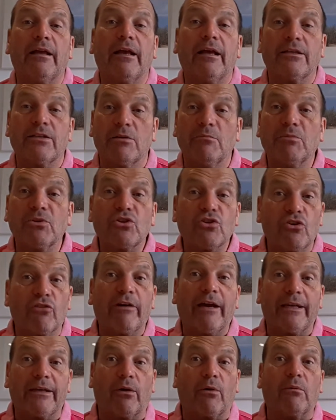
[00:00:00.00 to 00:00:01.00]
as a mature
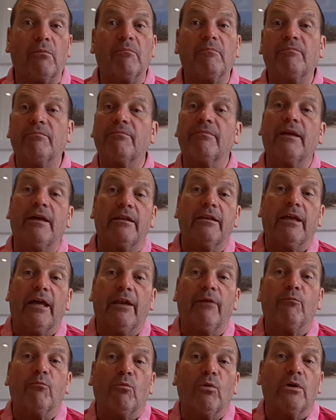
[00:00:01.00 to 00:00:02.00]
adult, and
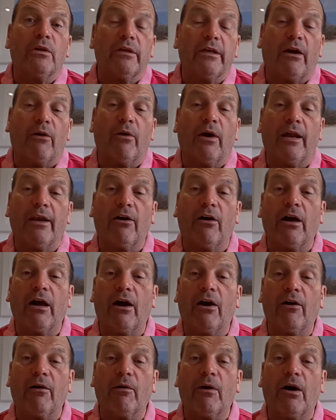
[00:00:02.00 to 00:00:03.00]

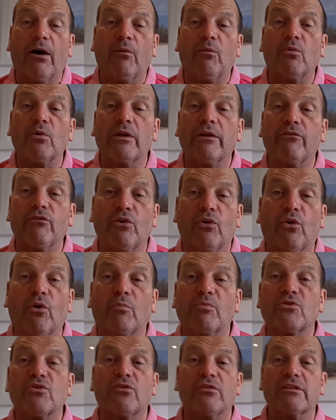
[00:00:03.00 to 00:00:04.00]
I will give you an
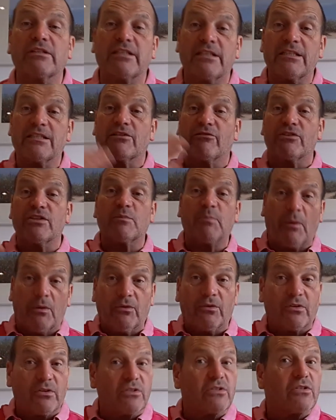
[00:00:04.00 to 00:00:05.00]
opportunity to
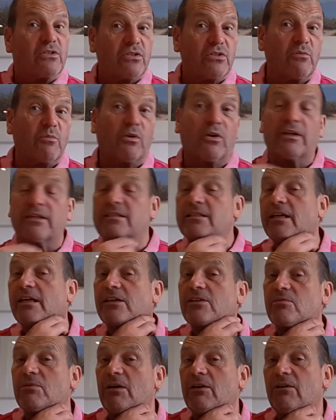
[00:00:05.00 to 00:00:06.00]
respond to what I say
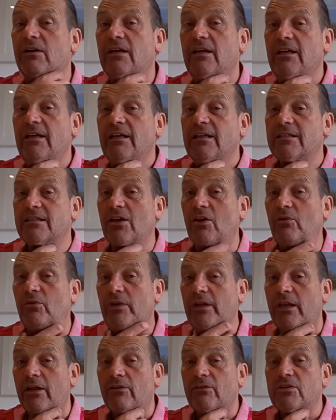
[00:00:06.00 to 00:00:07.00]
as well. So
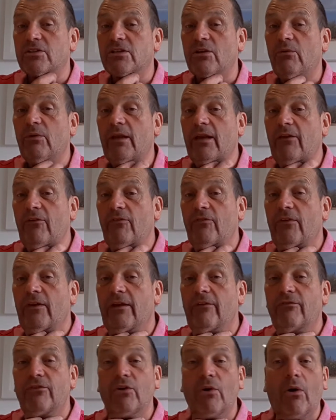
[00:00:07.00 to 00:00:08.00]

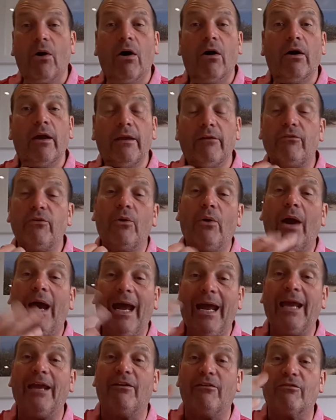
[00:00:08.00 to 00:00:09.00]
if you
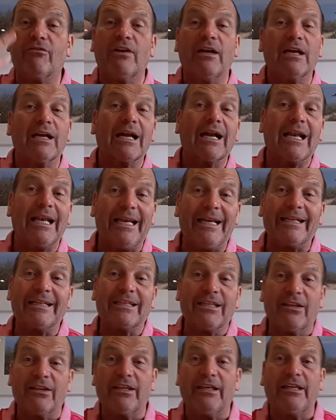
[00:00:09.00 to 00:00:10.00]
have
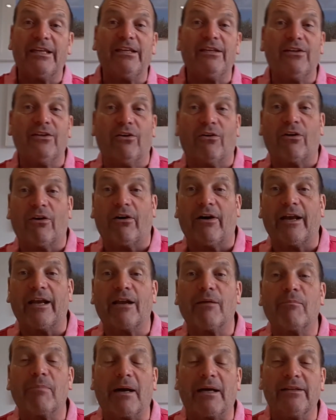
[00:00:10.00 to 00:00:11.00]
clicked the not
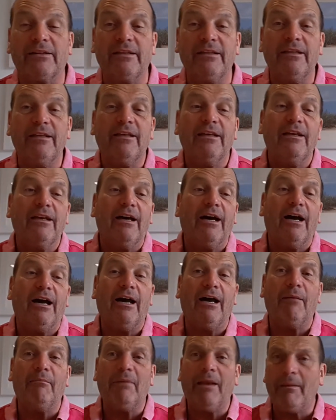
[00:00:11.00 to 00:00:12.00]
like button,
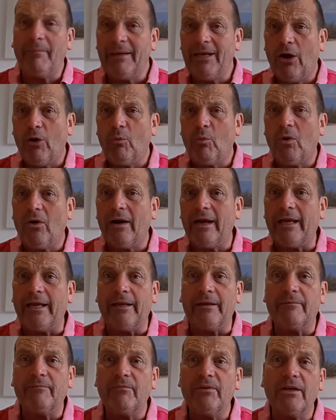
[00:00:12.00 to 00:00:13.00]
let me know
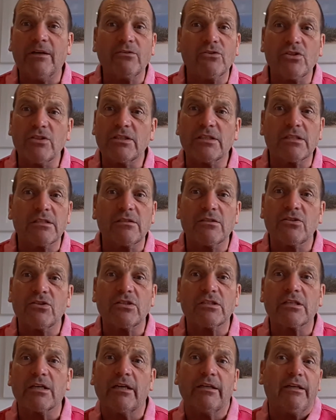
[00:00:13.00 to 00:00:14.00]
why. Just
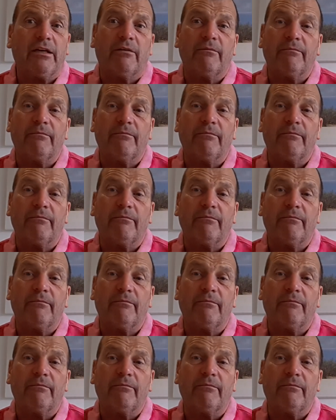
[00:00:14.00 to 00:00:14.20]
say